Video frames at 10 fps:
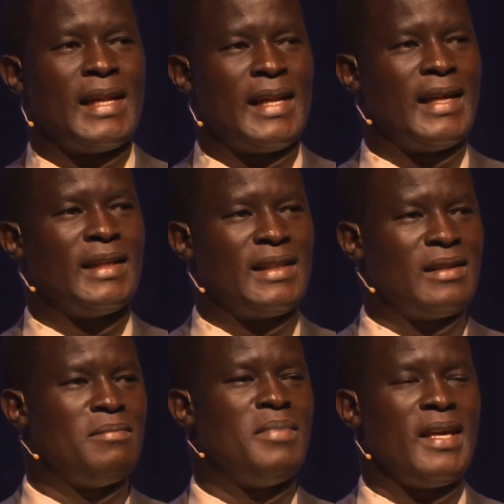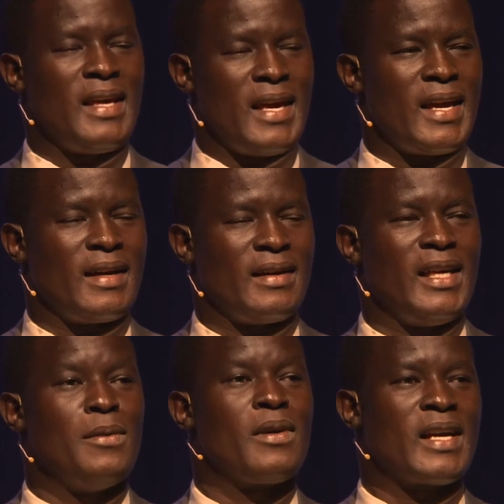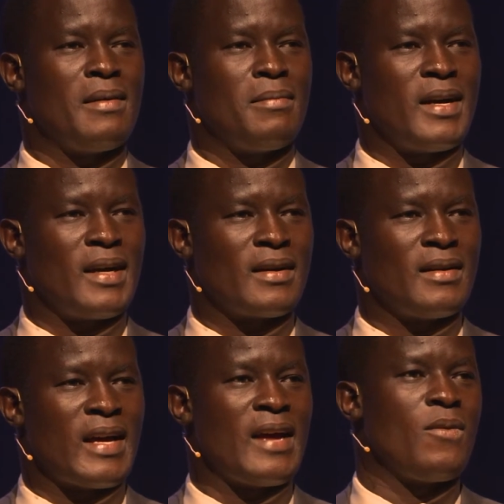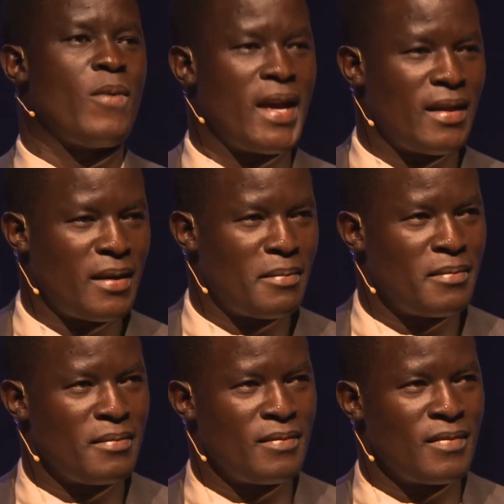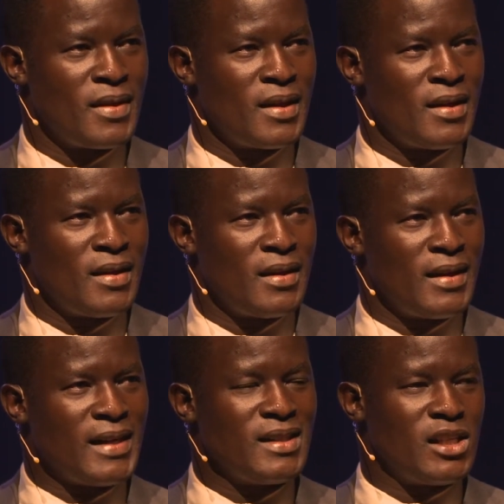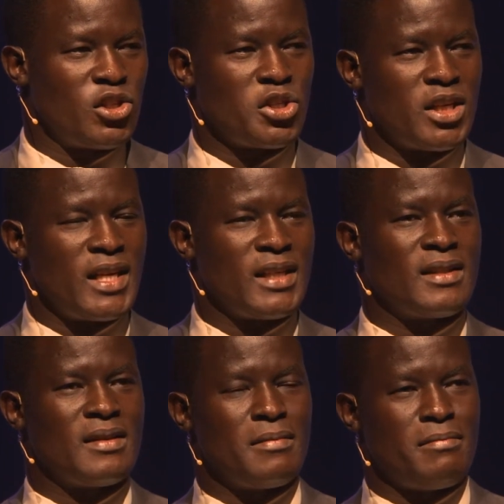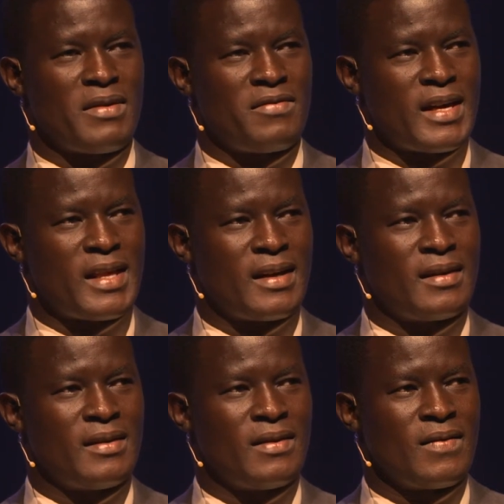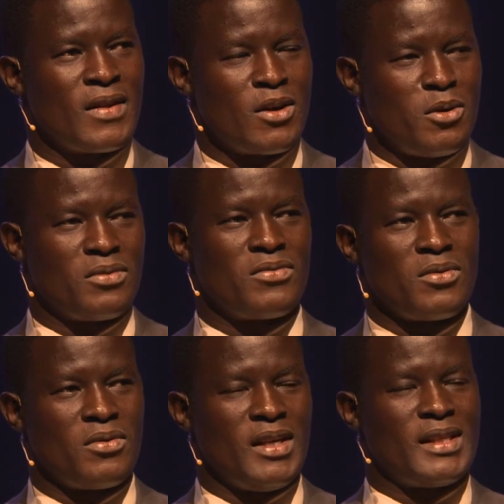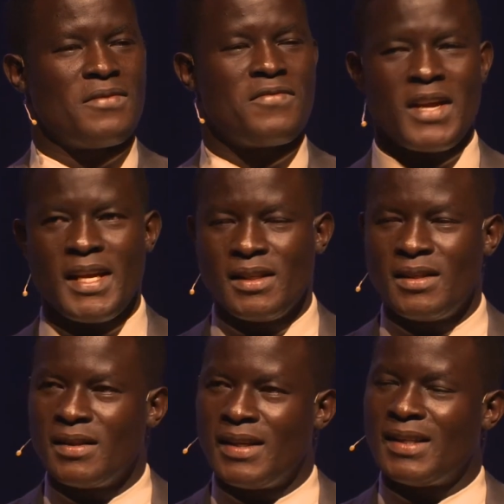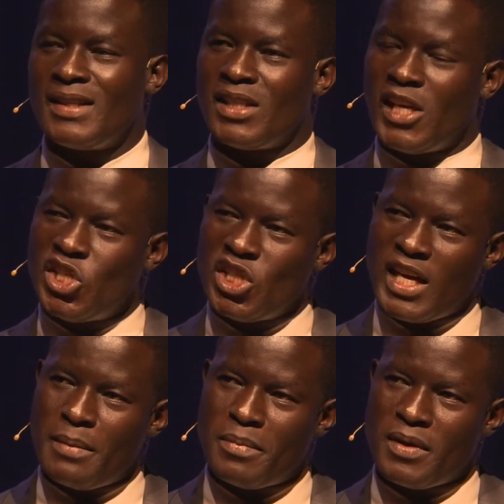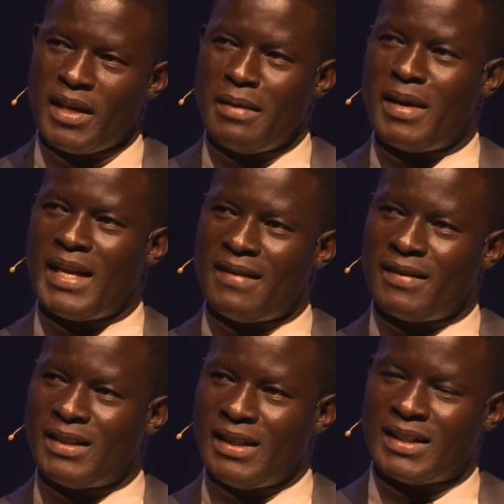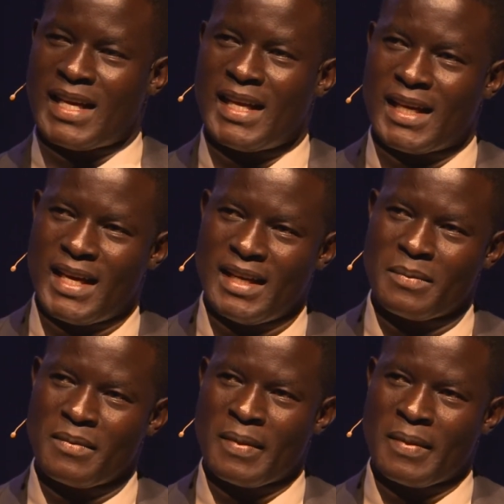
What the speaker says: Let it be here. He will come back and wear them. That's the torture that my father goes through. He's afraid that he's aging up. He may never see his son again.